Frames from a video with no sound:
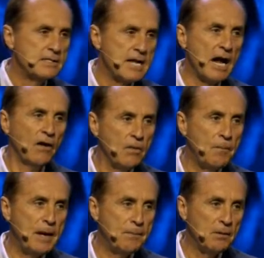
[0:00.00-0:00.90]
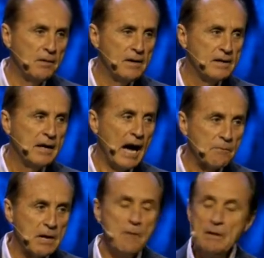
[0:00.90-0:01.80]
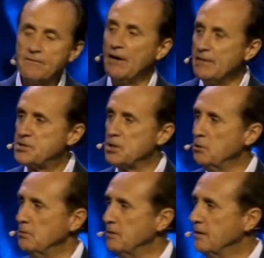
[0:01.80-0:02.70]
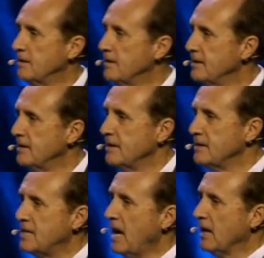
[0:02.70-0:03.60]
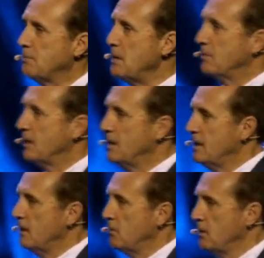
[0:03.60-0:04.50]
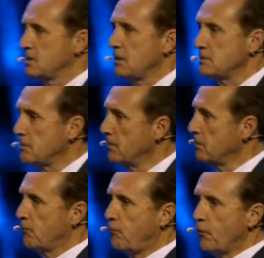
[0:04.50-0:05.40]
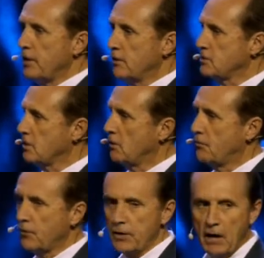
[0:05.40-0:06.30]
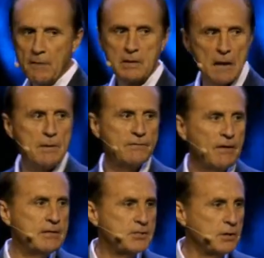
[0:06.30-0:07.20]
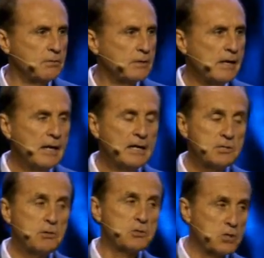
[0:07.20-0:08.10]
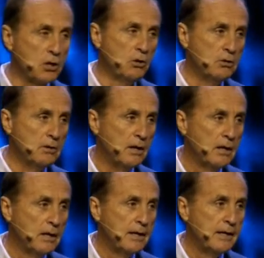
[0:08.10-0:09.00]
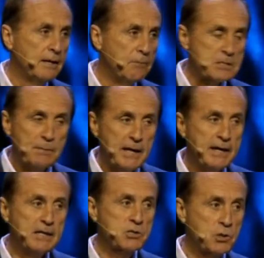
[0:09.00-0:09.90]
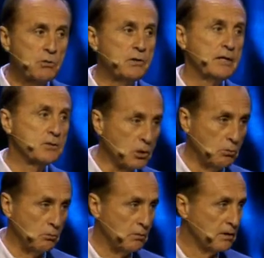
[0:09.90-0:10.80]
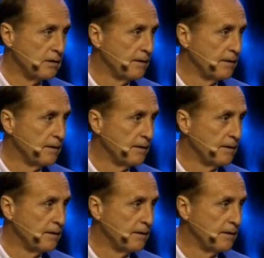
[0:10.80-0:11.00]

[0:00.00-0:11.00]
tell the people, I'm coming very soon. Tell the people, well, some of them were 40 years ago, 30, I'm coming very soon. So soon must be getting sooner than soon,